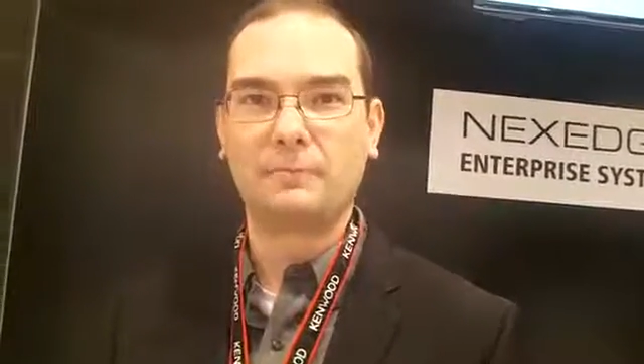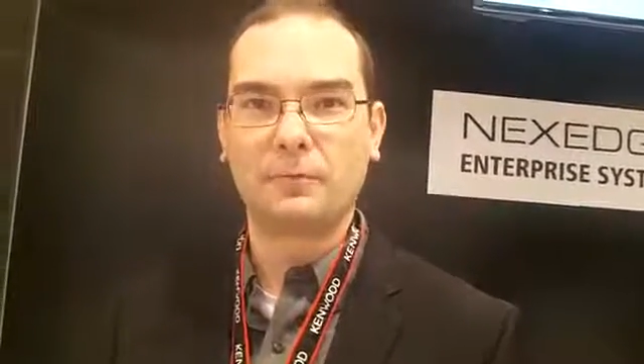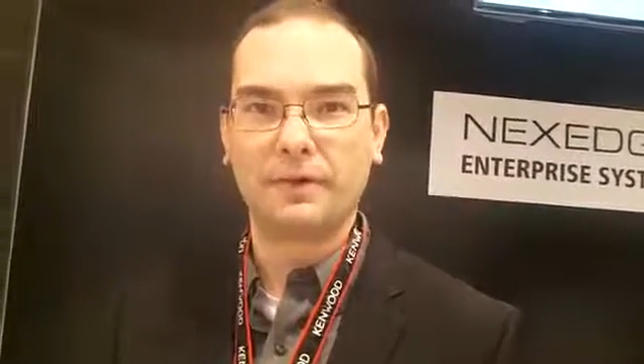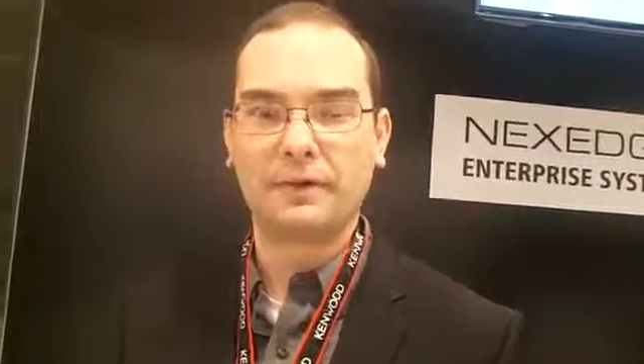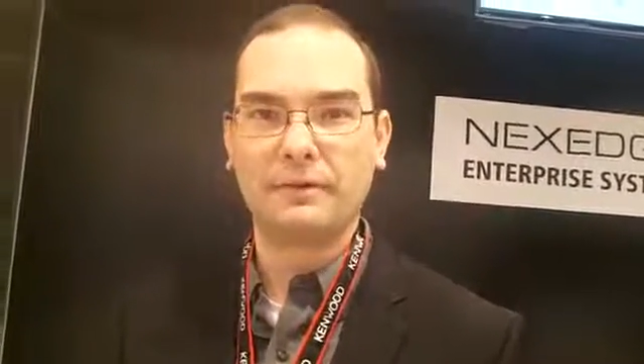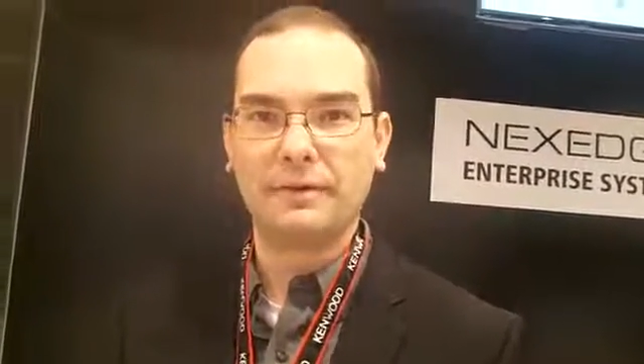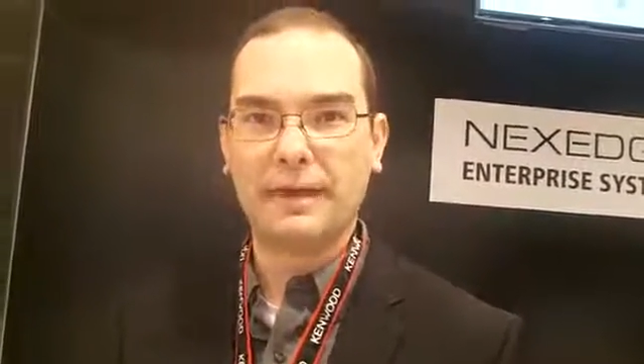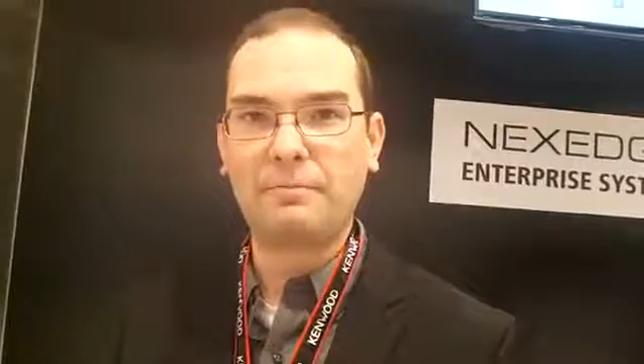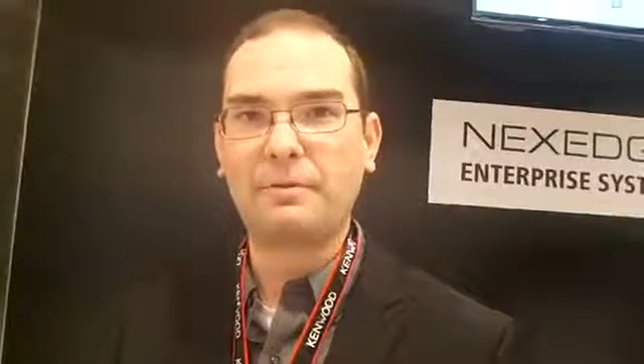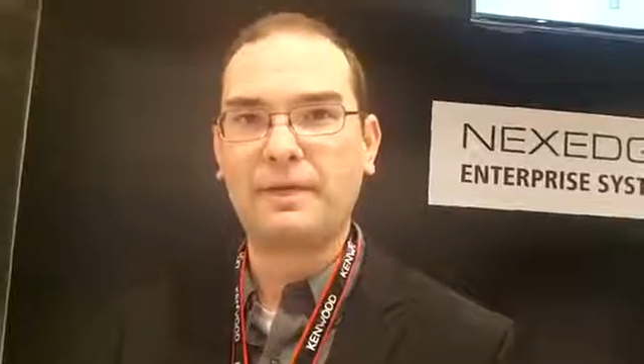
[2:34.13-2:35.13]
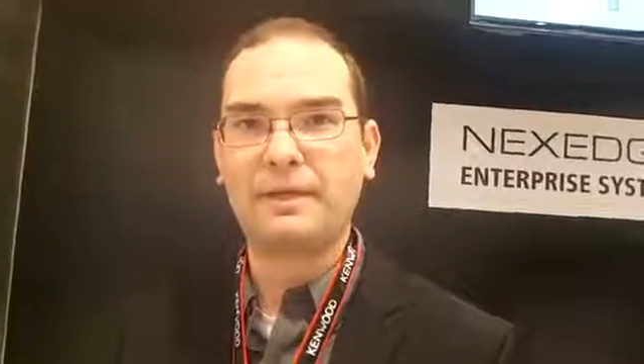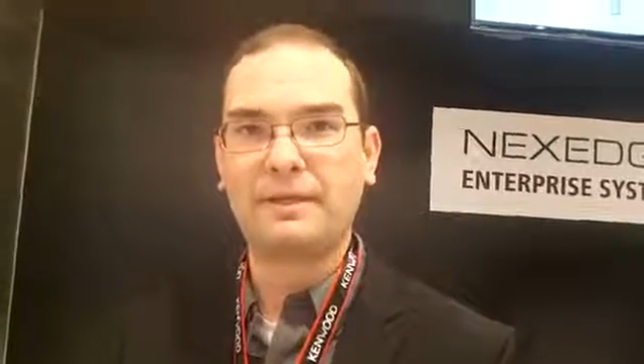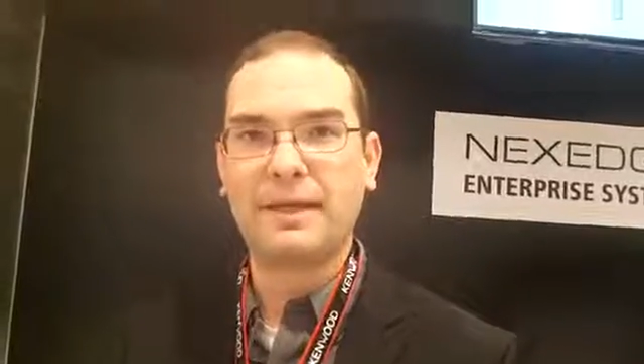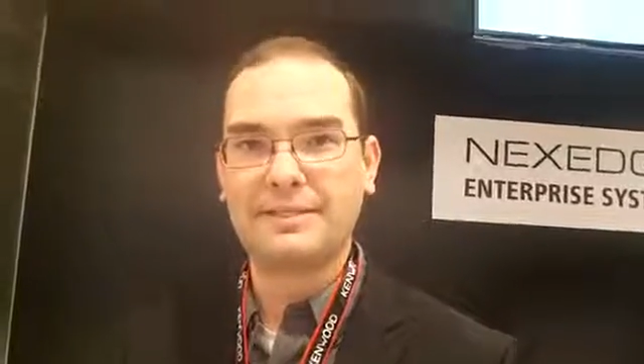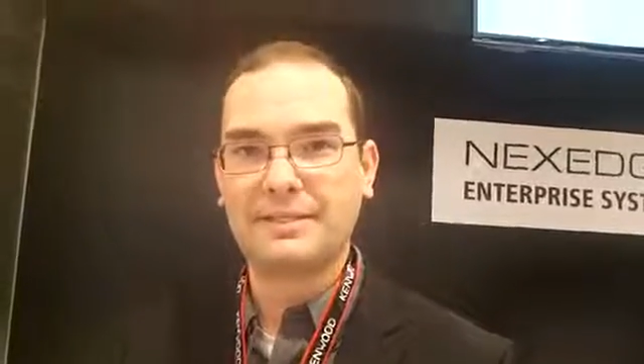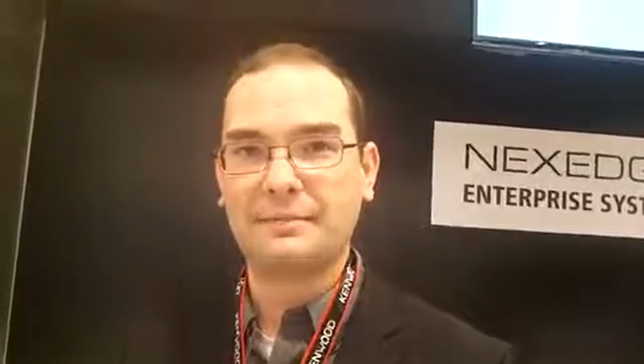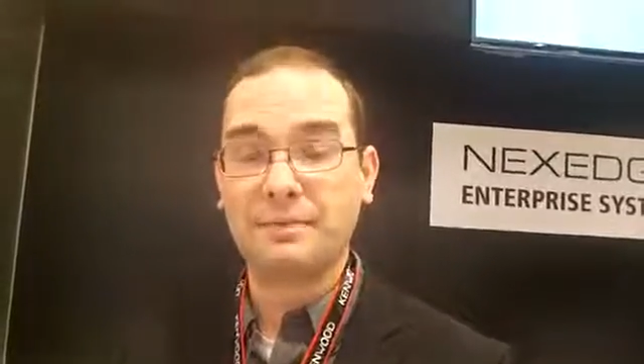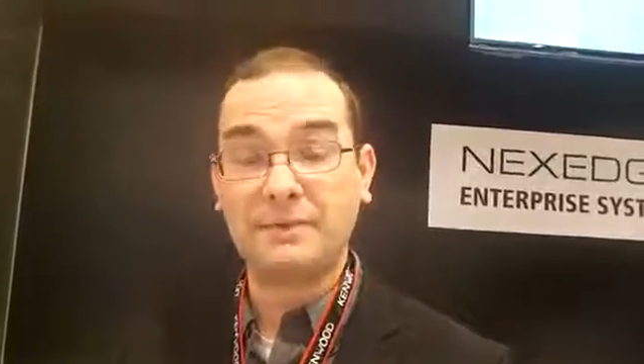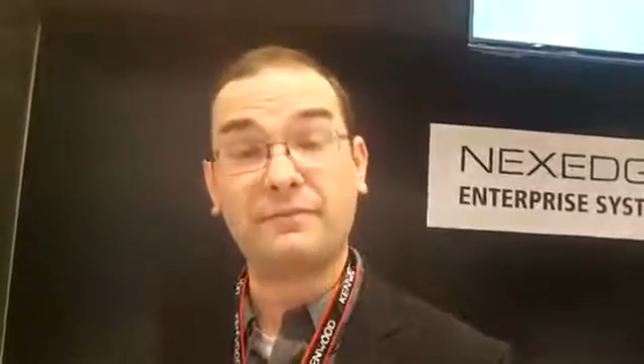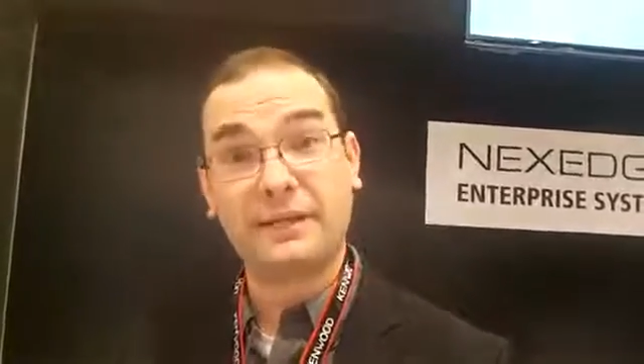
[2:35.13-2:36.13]
We're implementing
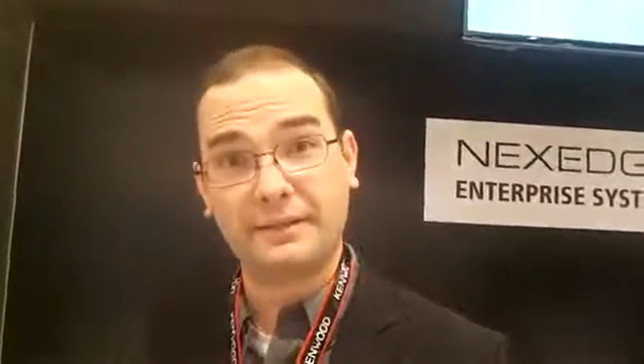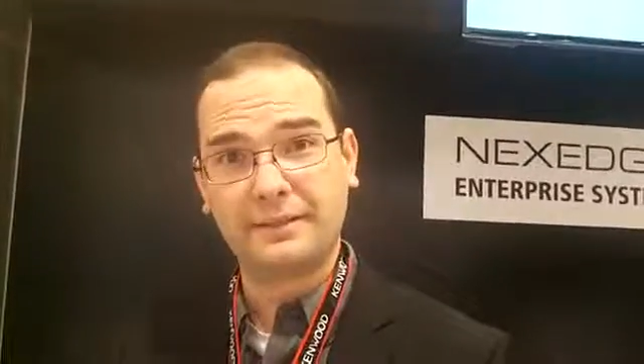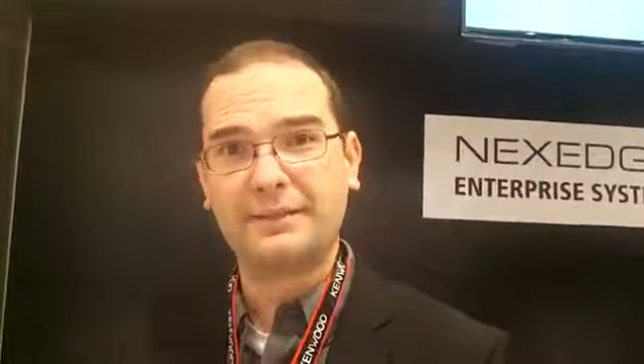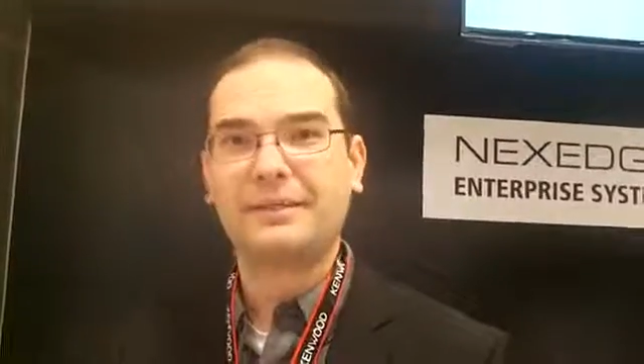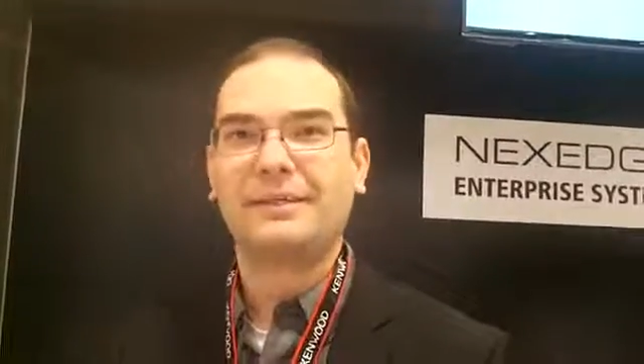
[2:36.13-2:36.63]
SNMP finally,